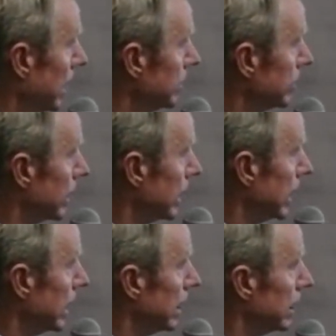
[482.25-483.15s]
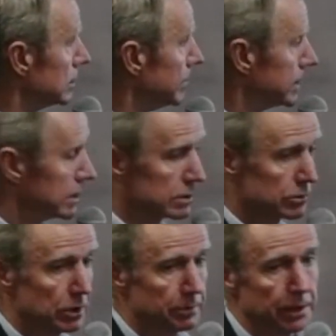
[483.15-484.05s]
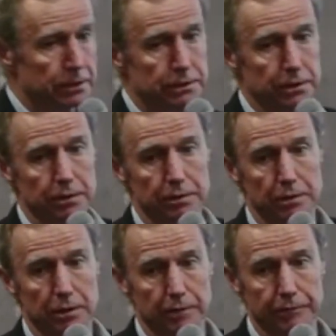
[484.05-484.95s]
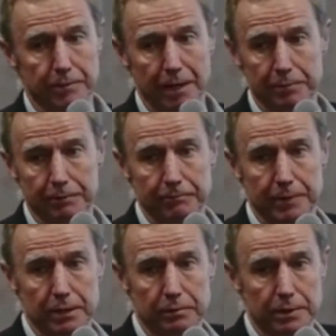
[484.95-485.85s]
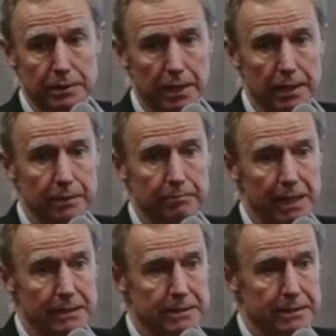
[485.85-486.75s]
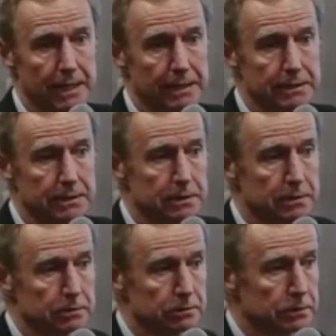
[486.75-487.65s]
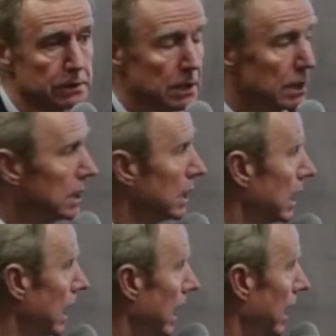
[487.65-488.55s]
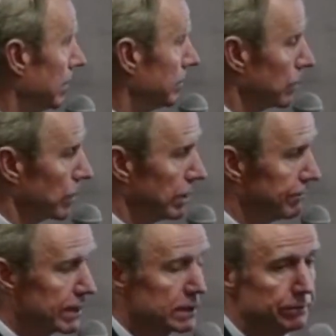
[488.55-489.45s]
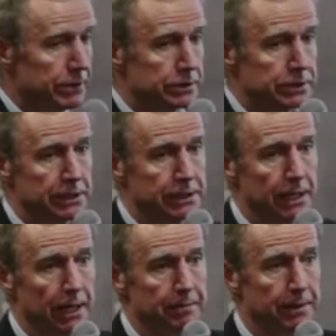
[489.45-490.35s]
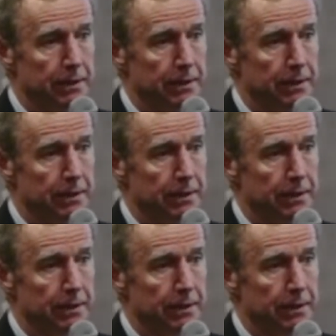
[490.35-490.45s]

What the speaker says: You've got a specialist school approach, so a lot of you might be familiar with elite maths and science schools, where effectively you're setting up